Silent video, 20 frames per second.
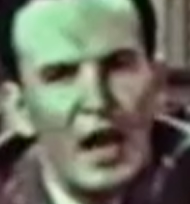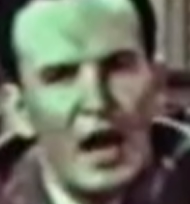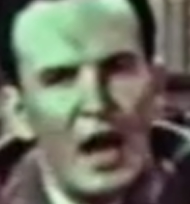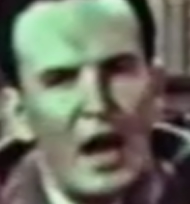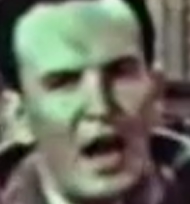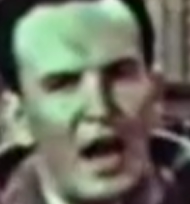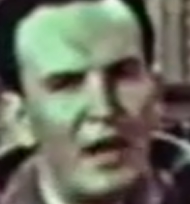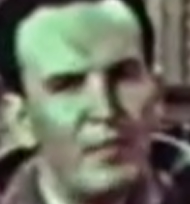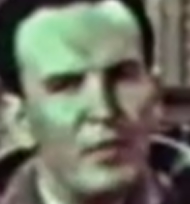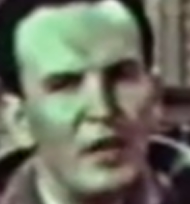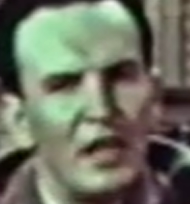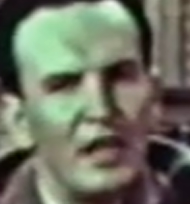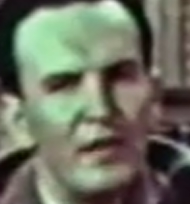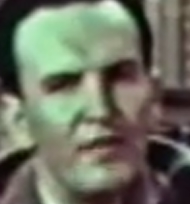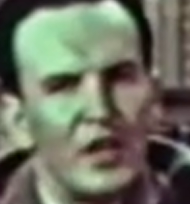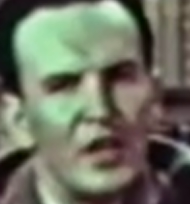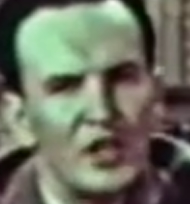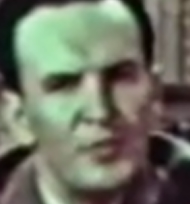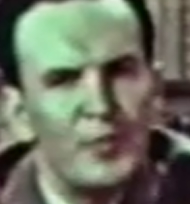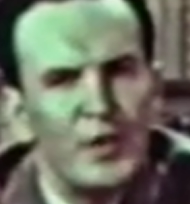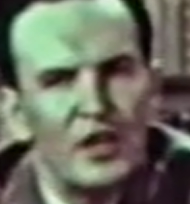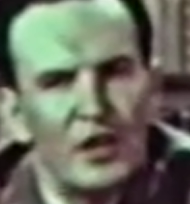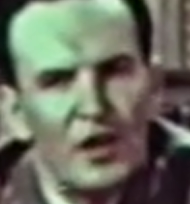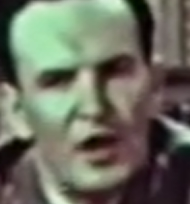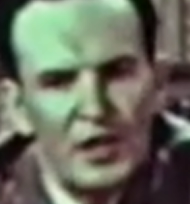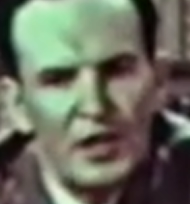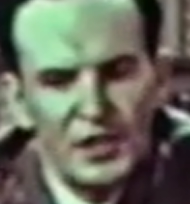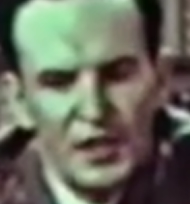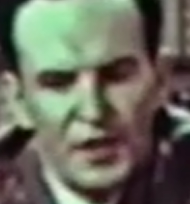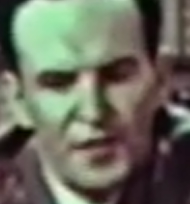I believe it is
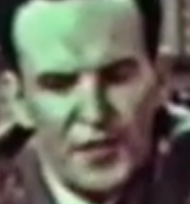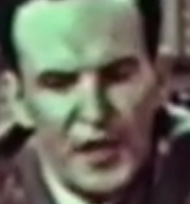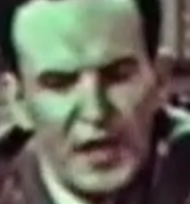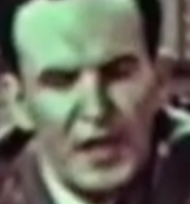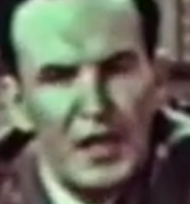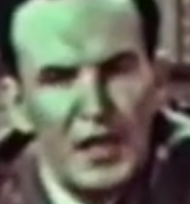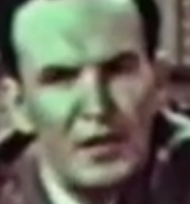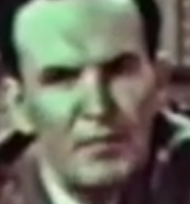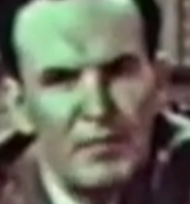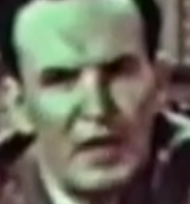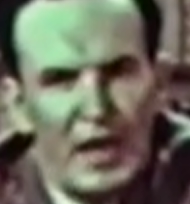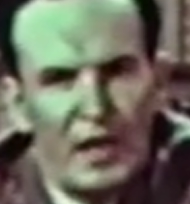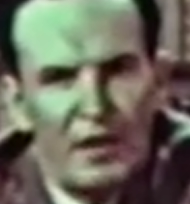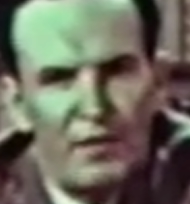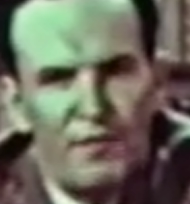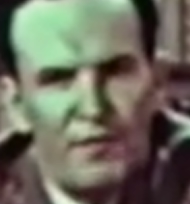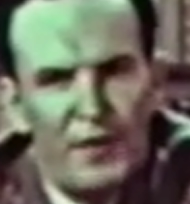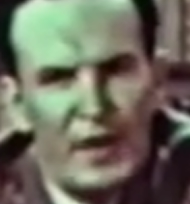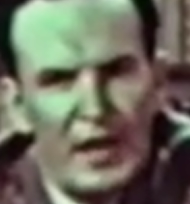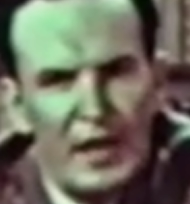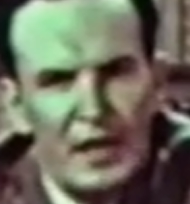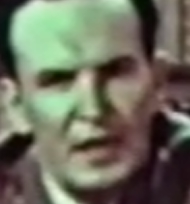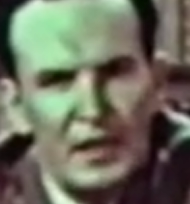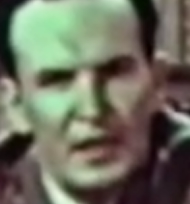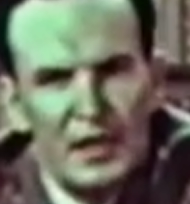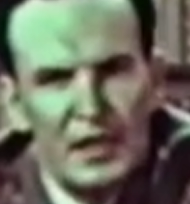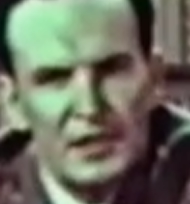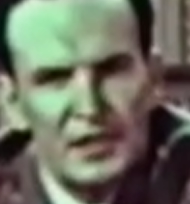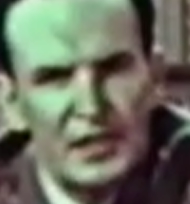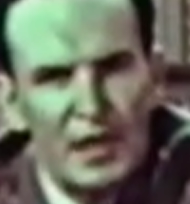because thinking men find
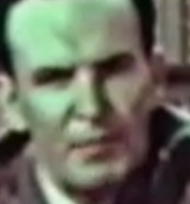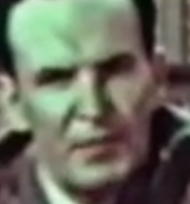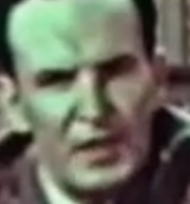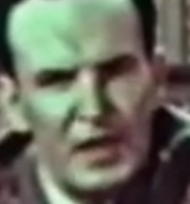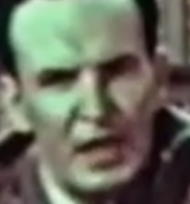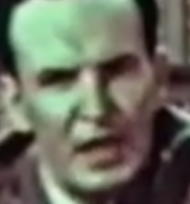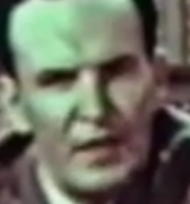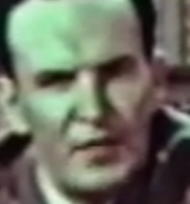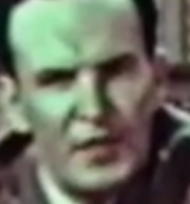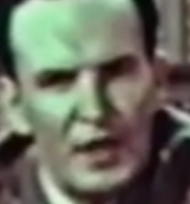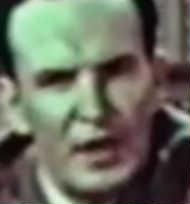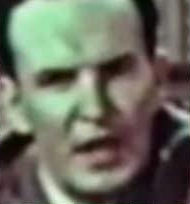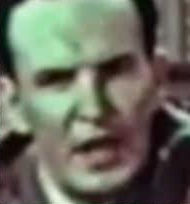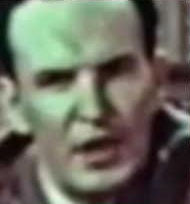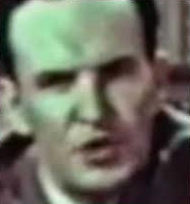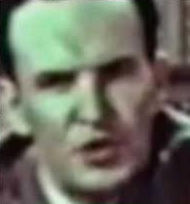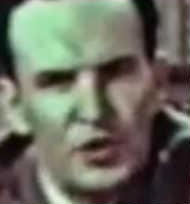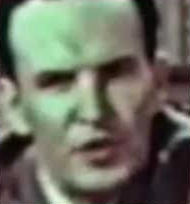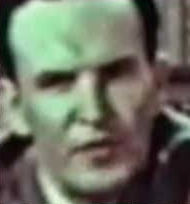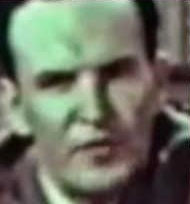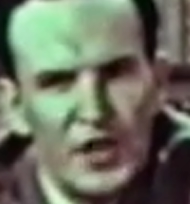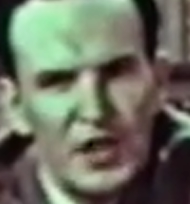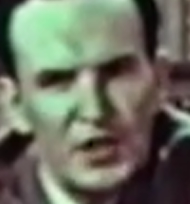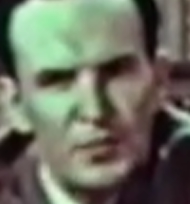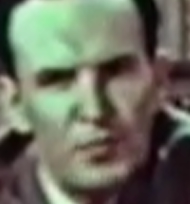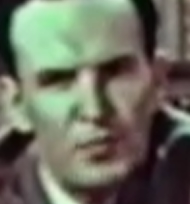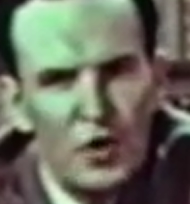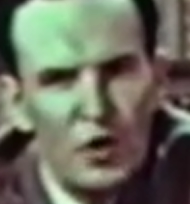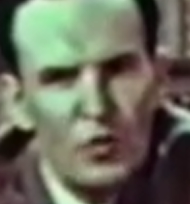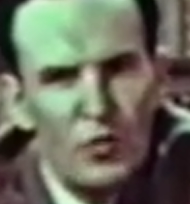something in the nature of this
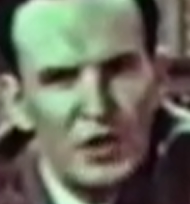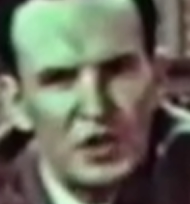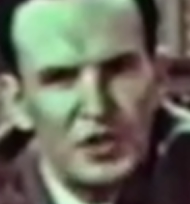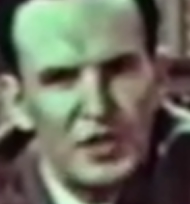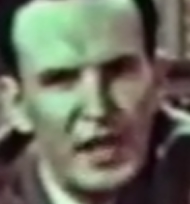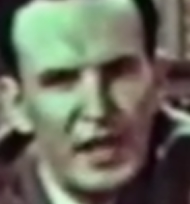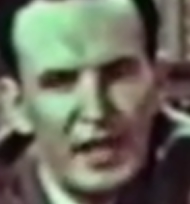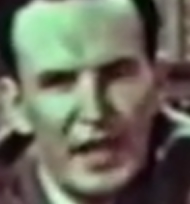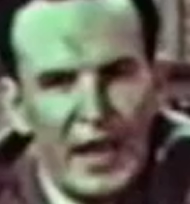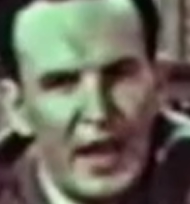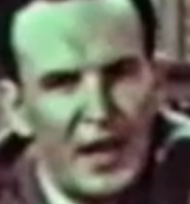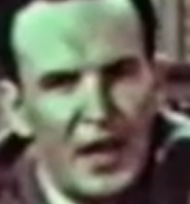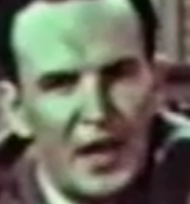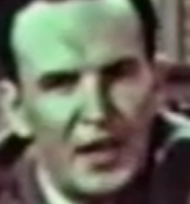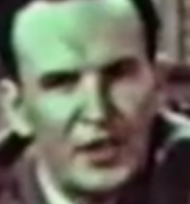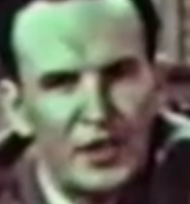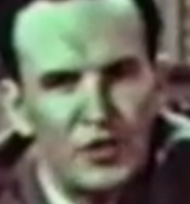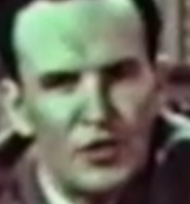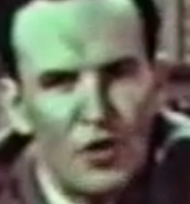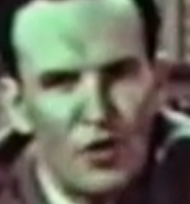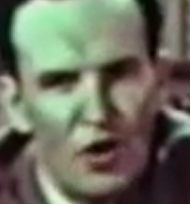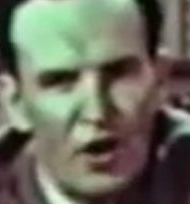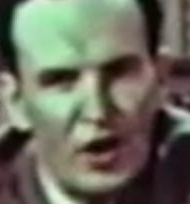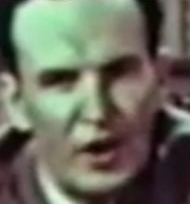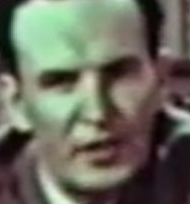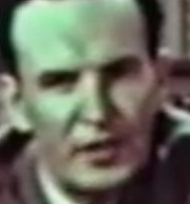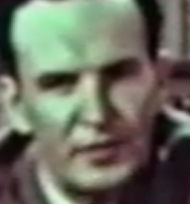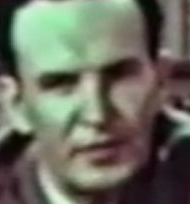book which they cannot ignore.